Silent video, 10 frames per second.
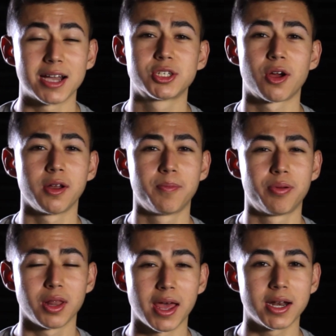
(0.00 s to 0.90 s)
I started
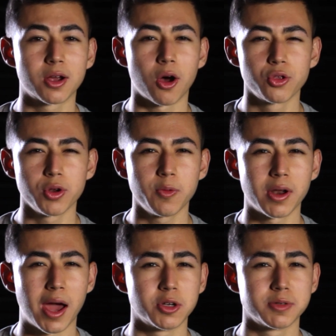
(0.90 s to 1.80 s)
playing Call of Duty
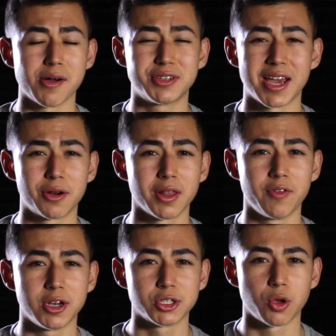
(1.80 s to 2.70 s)
when I was about 10 or
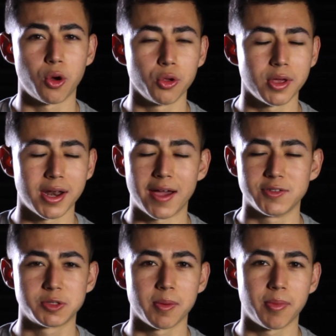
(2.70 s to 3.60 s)
11 years old, and
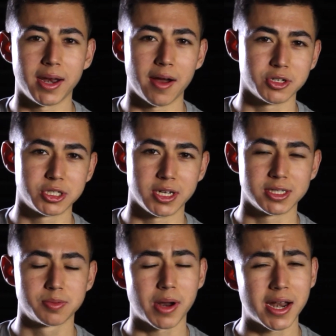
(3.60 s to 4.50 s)
I've just been playing ever
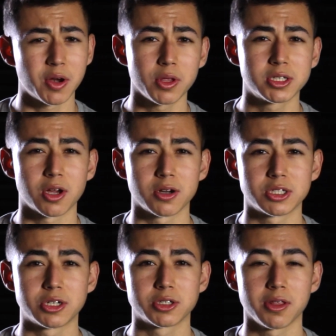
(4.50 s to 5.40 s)
since. But I didn't really start
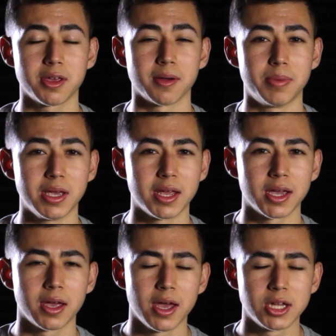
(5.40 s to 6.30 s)
seriously
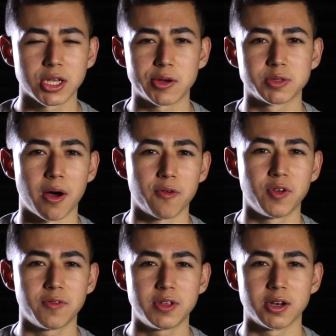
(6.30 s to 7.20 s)
competing until I was about
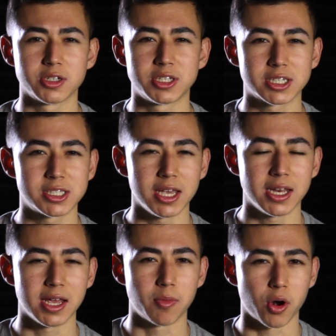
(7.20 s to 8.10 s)
15 or
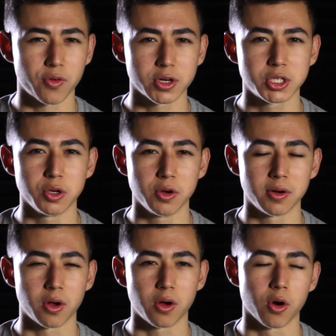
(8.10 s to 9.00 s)
16 in Modern Warfare 2
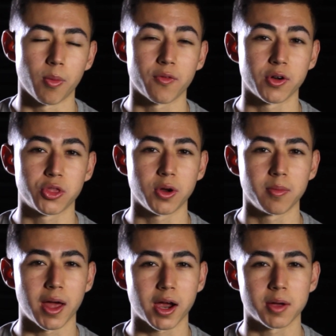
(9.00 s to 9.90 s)
and, or Modern Warfare 3
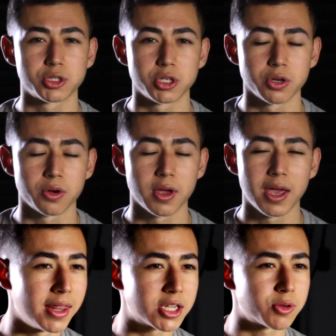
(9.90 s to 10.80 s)
and Black Ops 2.
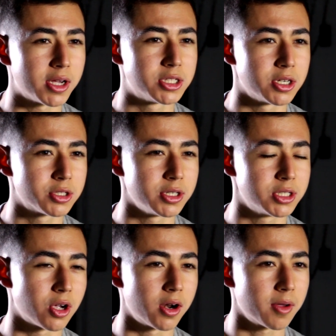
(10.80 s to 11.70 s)
That's when I seriously
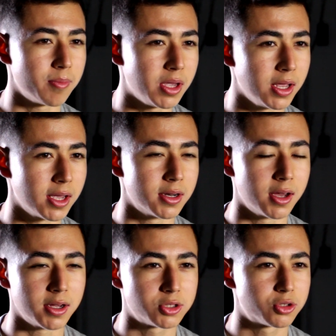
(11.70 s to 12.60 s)
started competing and
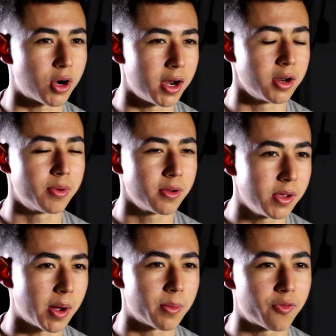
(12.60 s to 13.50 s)
uh, trying to
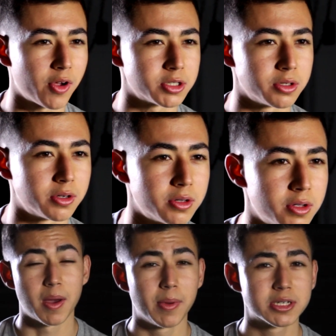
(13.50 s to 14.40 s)
become a professional.
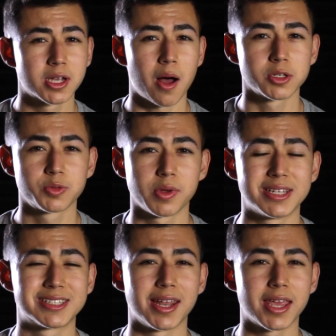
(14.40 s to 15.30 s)
My biggest
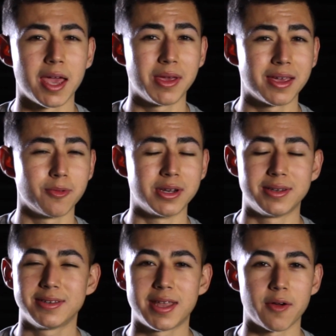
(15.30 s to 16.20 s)
accomplishment inside of gaming would
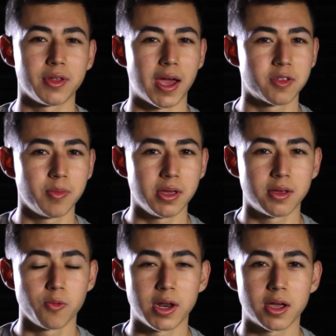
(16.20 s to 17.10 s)
definitely have to
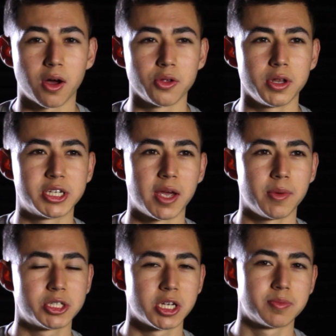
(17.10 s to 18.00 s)
be winning Call of Duty
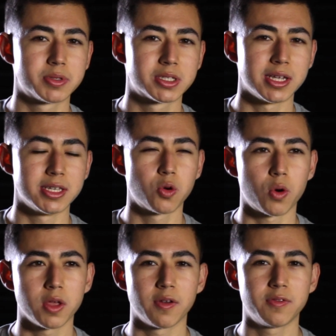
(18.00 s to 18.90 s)
championships in
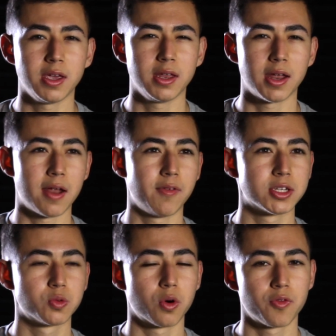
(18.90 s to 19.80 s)
2015 at
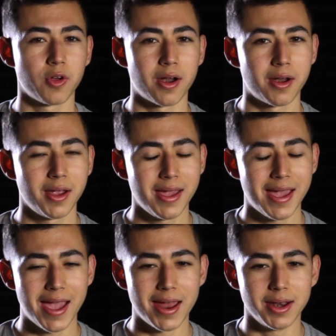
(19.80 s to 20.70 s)
Advanced Warfare,
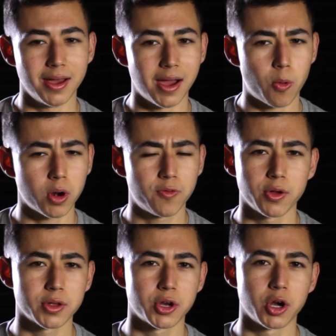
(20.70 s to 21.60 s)
and uh, I won a
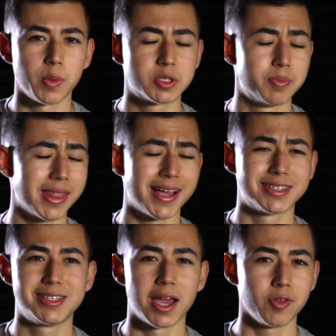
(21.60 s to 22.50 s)
few other tournaments, but
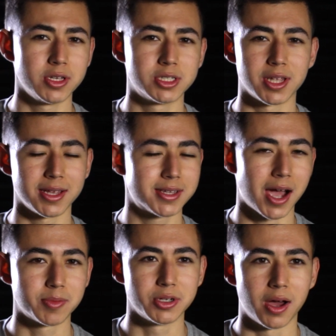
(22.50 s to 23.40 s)
that's definitely just like
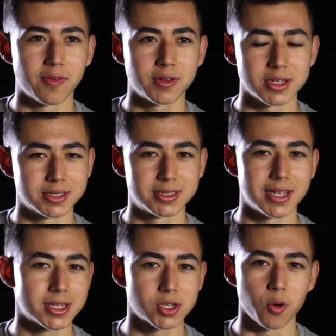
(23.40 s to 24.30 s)
tops it off because
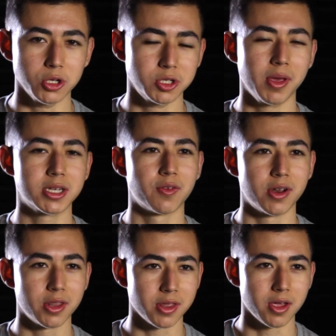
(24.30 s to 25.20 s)
that's always the biggest
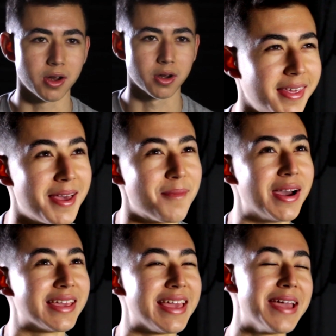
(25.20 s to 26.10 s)
event of the year.
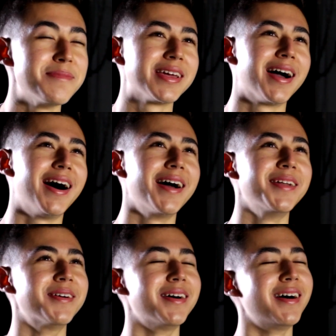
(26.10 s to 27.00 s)
My gaming
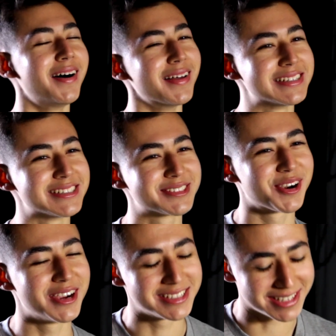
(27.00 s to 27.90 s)
idol. Oh, this is
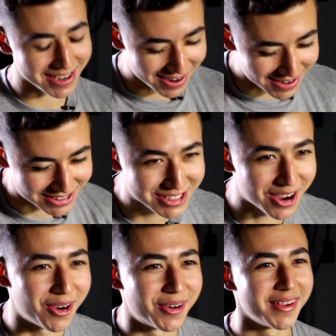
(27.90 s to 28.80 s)
crazy. Uh,
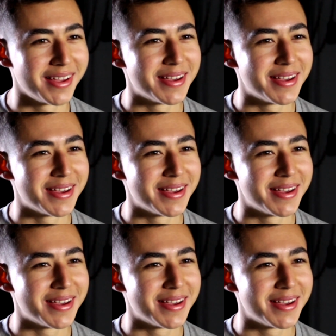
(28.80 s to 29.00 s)
so